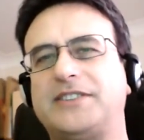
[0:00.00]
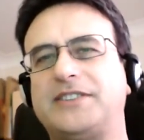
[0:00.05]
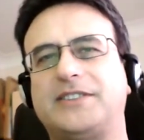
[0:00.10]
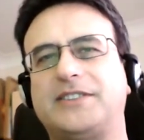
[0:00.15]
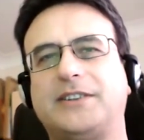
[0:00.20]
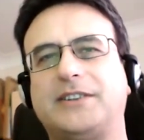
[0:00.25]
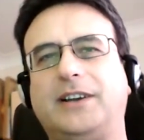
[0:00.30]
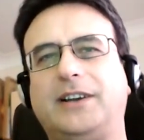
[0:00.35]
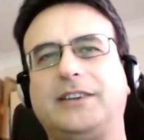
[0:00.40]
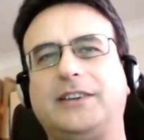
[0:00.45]
And he
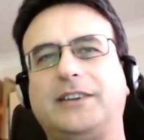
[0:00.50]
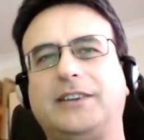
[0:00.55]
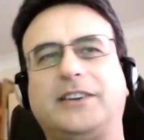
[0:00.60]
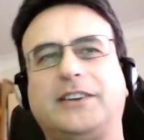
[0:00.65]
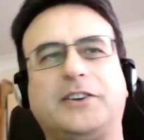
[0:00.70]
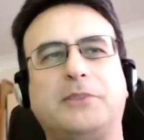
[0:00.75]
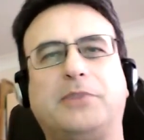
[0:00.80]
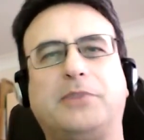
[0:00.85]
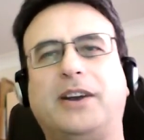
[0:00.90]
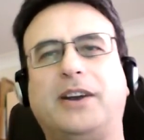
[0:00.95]
said, "I'm going to
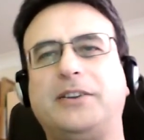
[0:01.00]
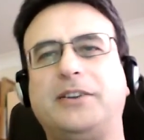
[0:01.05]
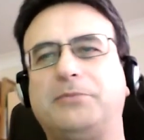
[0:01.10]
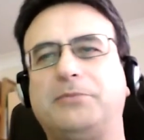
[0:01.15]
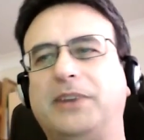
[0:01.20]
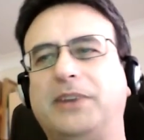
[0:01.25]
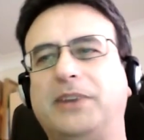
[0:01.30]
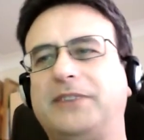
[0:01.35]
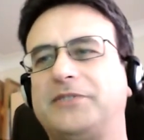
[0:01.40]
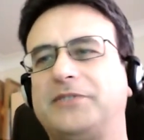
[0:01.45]
go buy you
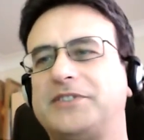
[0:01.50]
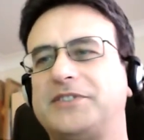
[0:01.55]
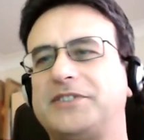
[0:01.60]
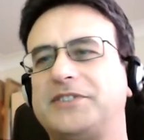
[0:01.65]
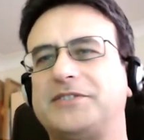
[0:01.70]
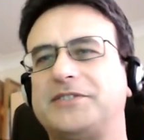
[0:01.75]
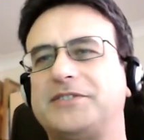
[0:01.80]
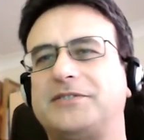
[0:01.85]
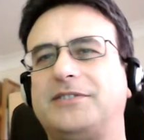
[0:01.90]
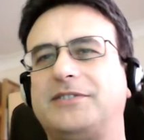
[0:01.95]
breakfast.
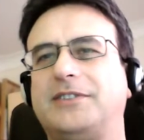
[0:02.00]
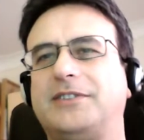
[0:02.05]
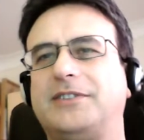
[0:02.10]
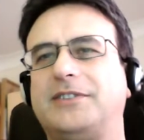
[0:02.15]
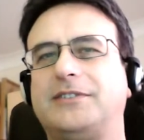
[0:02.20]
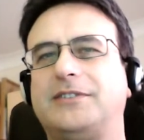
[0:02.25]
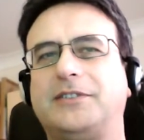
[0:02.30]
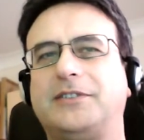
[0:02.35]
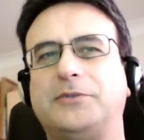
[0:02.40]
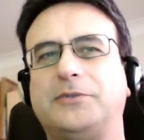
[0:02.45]
This is,
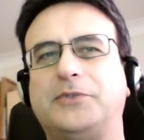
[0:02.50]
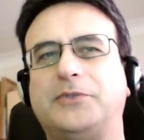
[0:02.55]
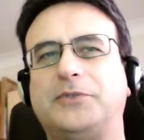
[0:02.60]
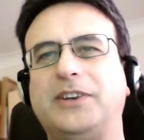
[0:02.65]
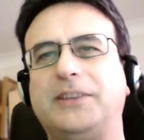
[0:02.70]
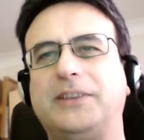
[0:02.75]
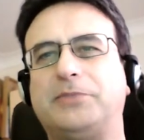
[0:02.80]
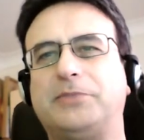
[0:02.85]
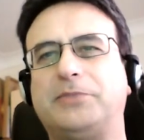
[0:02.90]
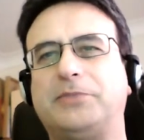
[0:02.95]
you've
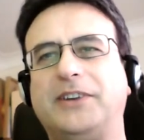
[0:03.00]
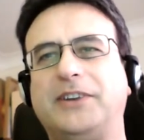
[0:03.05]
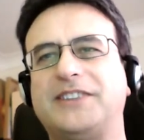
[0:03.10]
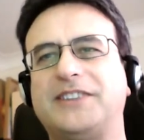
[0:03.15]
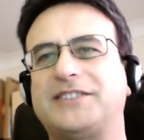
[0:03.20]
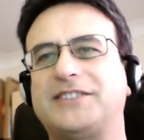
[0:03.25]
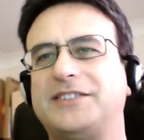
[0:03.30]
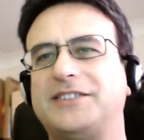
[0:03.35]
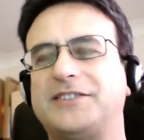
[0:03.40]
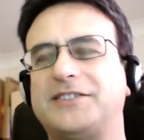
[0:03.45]
really
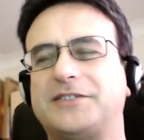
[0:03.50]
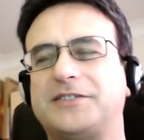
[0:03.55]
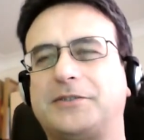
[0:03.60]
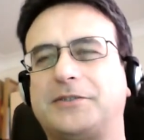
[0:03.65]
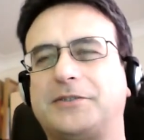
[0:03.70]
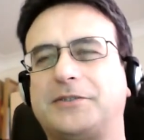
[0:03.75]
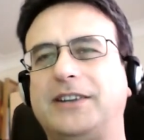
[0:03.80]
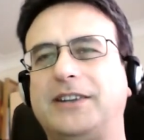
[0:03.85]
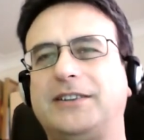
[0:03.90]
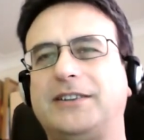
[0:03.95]
progressed, and this is
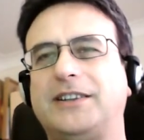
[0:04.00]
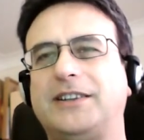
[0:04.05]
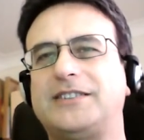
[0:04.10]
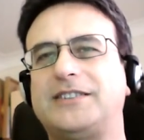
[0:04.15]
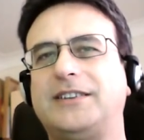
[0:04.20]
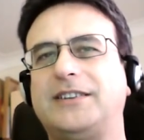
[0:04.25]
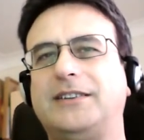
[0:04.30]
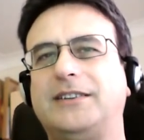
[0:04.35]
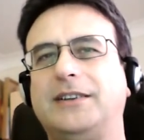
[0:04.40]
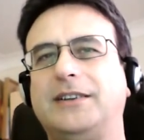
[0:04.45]
great." And he
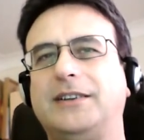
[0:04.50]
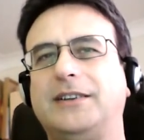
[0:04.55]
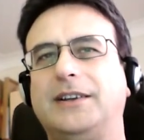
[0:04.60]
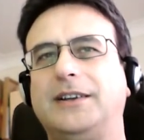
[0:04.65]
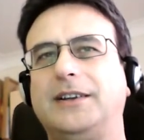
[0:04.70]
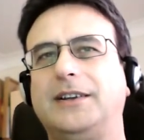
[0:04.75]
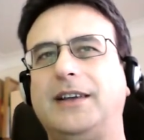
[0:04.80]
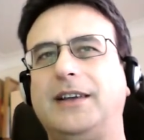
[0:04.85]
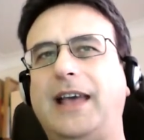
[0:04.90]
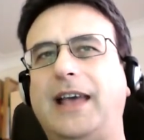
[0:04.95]
said,
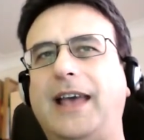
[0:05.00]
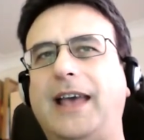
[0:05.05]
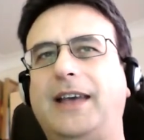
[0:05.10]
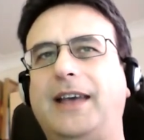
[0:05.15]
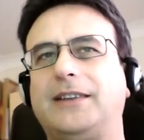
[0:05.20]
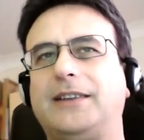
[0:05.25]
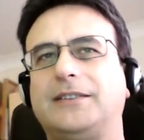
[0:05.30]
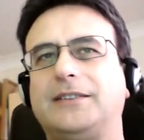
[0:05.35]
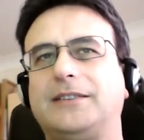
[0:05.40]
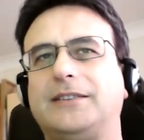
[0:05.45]

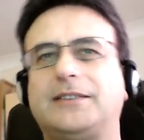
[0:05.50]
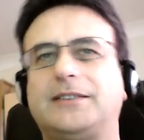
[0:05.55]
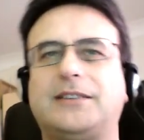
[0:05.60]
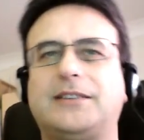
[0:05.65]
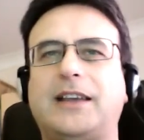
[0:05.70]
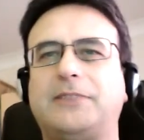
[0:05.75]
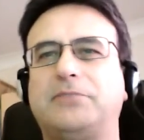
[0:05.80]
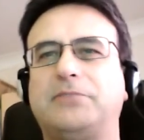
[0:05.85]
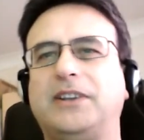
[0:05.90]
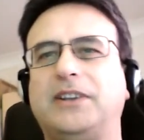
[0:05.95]
"And
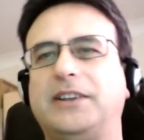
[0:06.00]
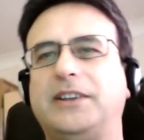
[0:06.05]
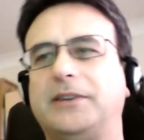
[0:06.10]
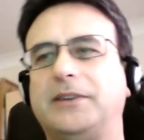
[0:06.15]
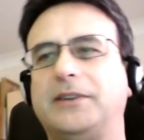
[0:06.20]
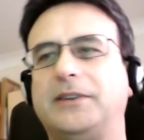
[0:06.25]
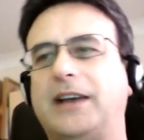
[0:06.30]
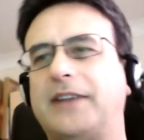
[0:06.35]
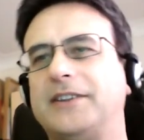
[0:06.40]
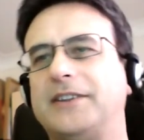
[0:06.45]
8 billion
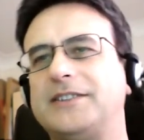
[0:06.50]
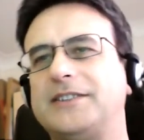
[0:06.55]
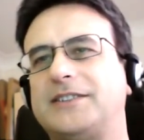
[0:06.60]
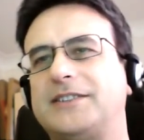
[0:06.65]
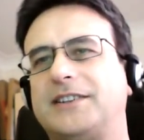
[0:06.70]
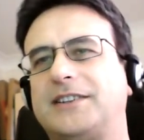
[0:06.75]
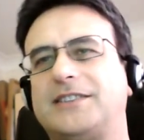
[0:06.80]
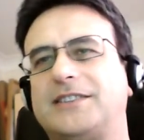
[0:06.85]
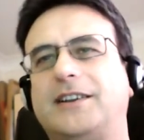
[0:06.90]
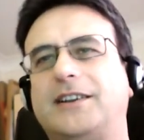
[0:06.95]
others."
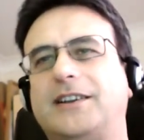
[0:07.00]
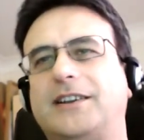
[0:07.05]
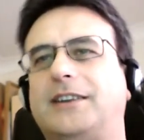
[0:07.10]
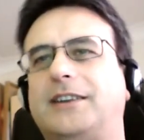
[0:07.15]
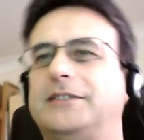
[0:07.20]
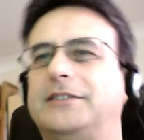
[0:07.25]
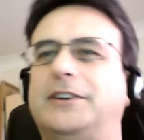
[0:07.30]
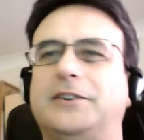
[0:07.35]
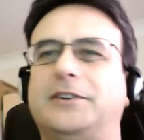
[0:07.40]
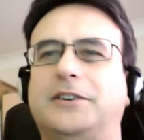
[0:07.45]
And he said, "Oh,
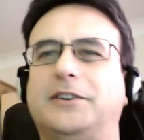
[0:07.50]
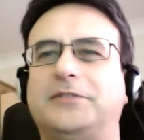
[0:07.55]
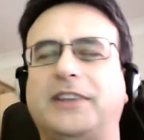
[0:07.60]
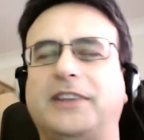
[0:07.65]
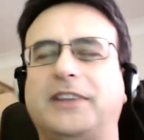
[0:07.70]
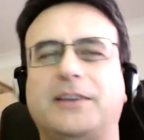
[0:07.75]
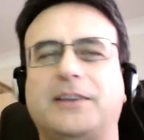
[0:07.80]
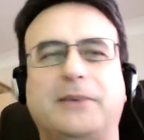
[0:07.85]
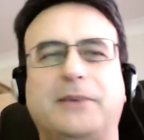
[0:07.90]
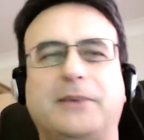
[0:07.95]
no, no,
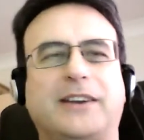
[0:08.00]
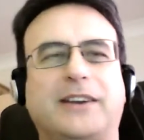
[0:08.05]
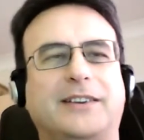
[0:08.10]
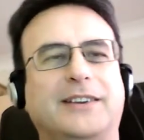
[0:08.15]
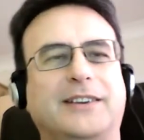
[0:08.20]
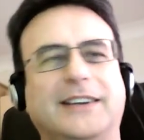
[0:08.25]
forget about it."